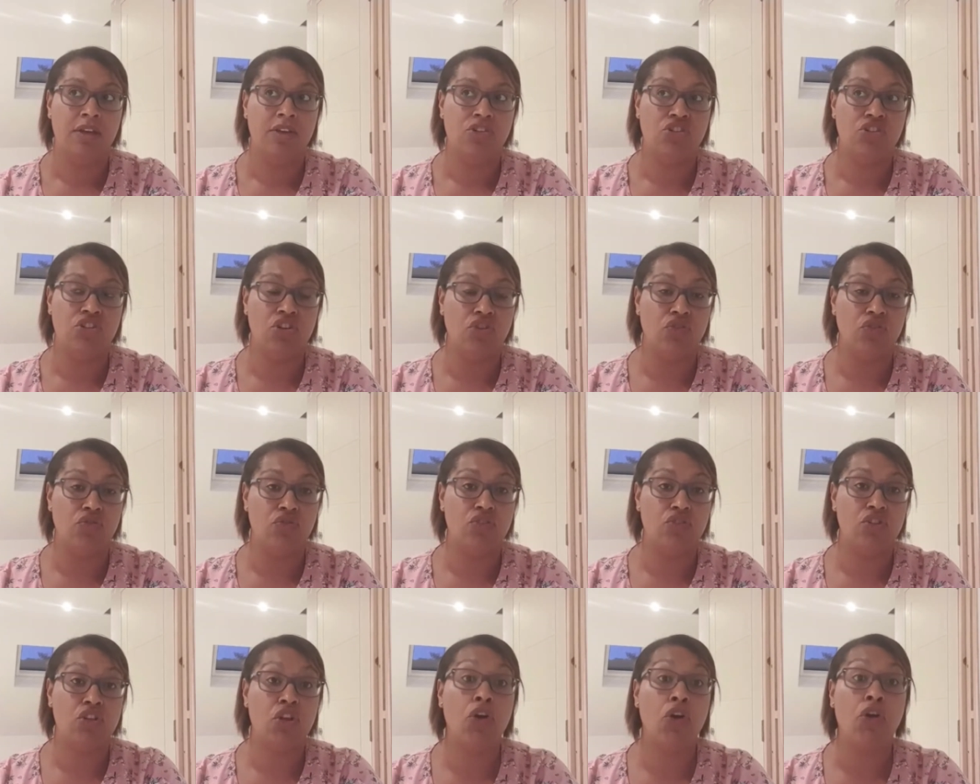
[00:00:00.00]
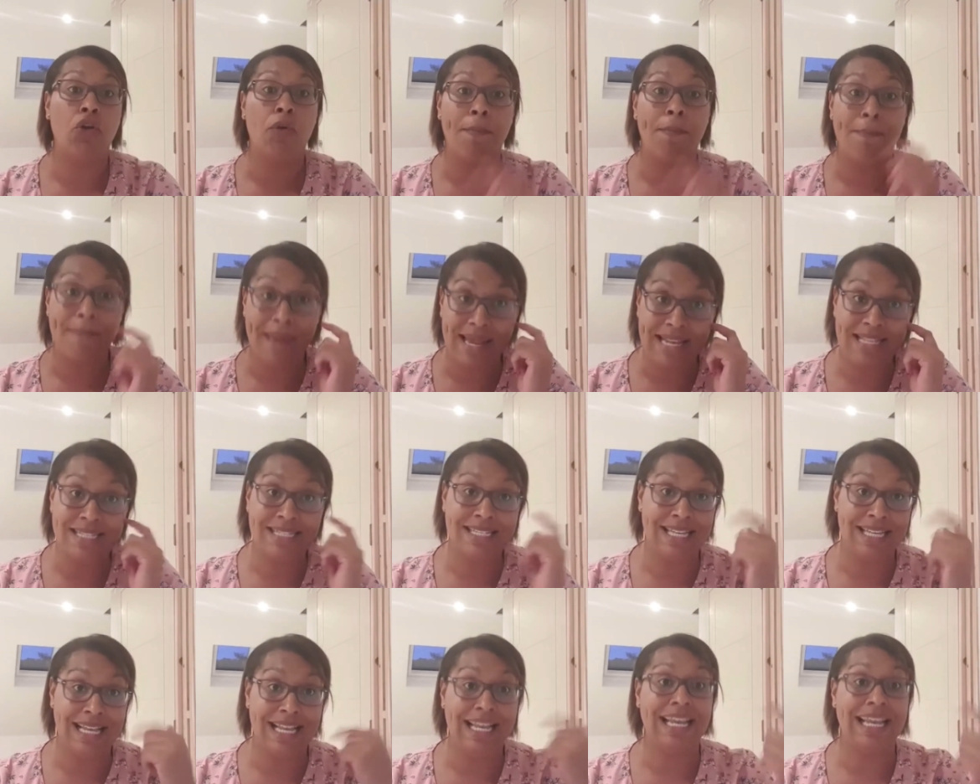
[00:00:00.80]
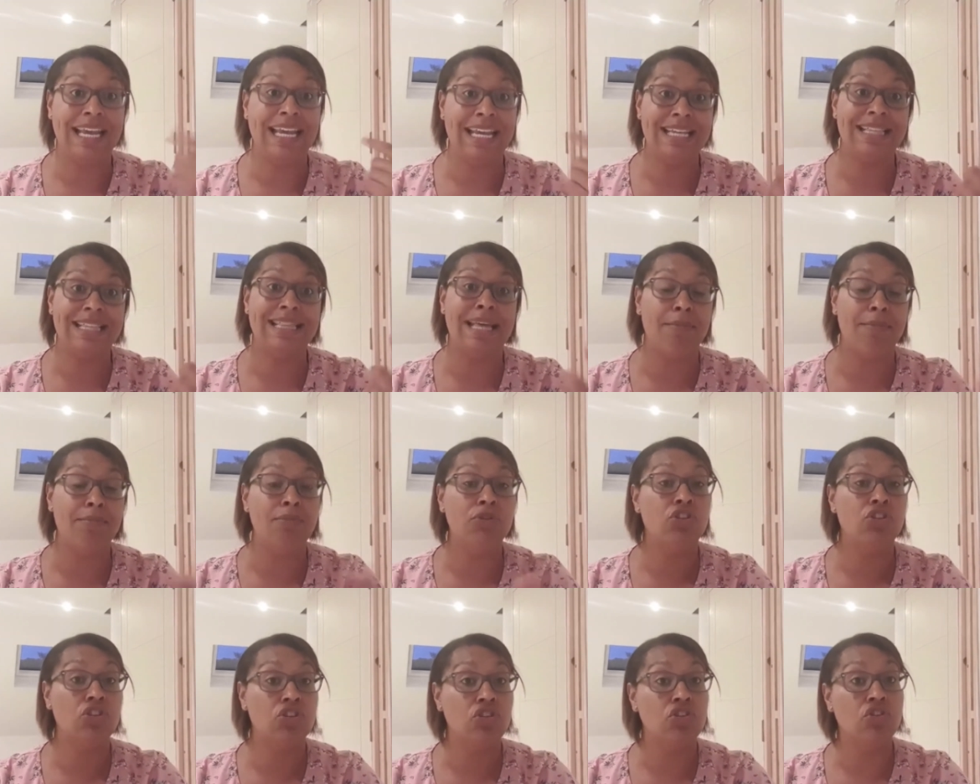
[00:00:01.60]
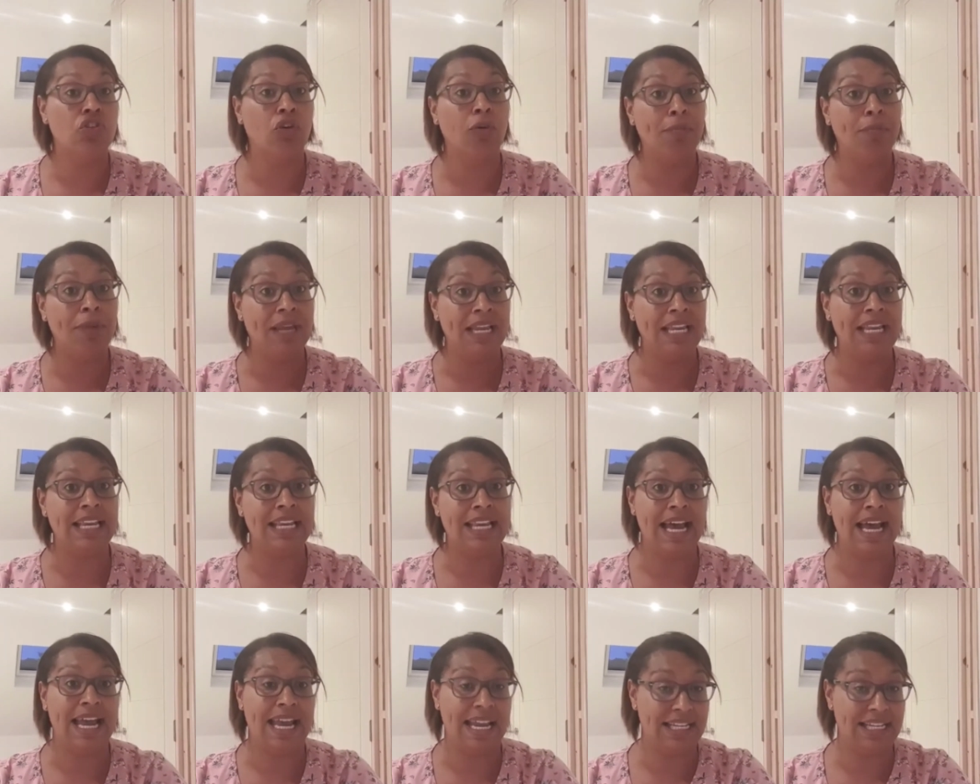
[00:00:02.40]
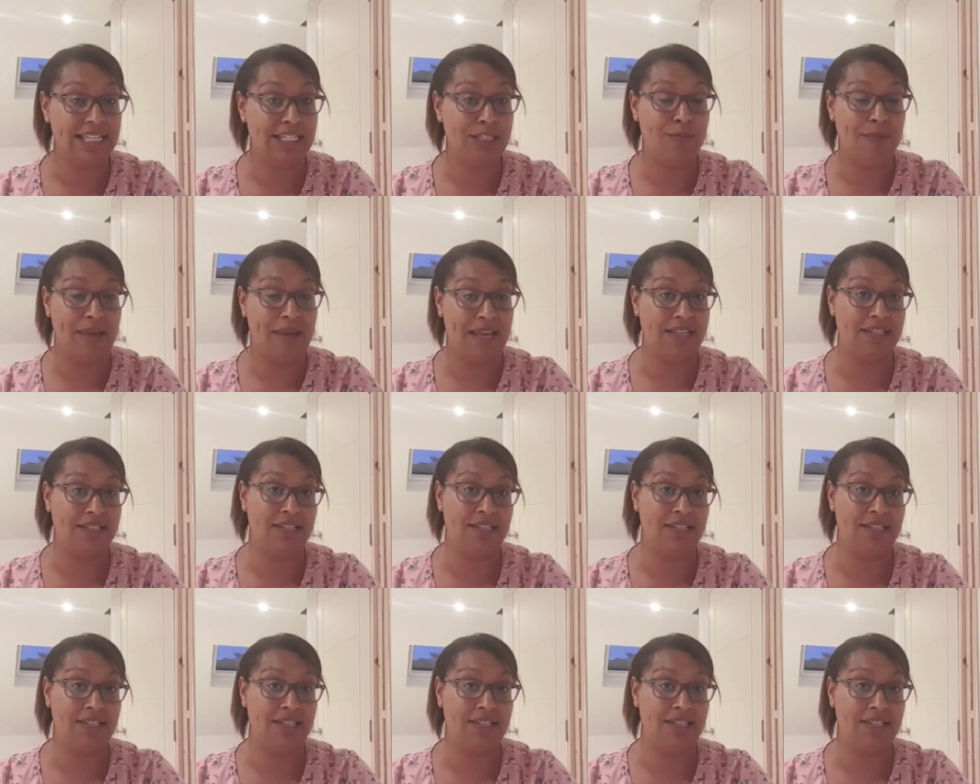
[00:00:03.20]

due to mentally them just not being in that headspace.